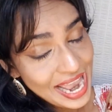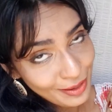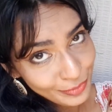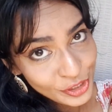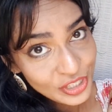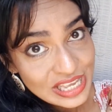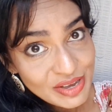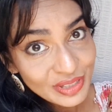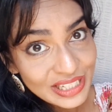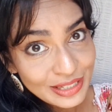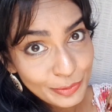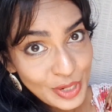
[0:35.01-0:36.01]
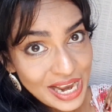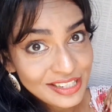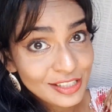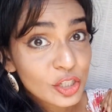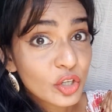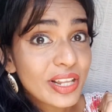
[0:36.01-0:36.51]
able to see with the
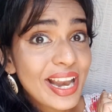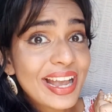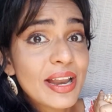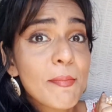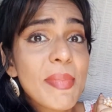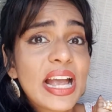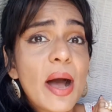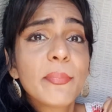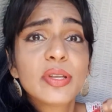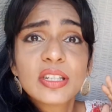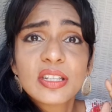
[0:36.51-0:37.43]
subtitles so that I can make up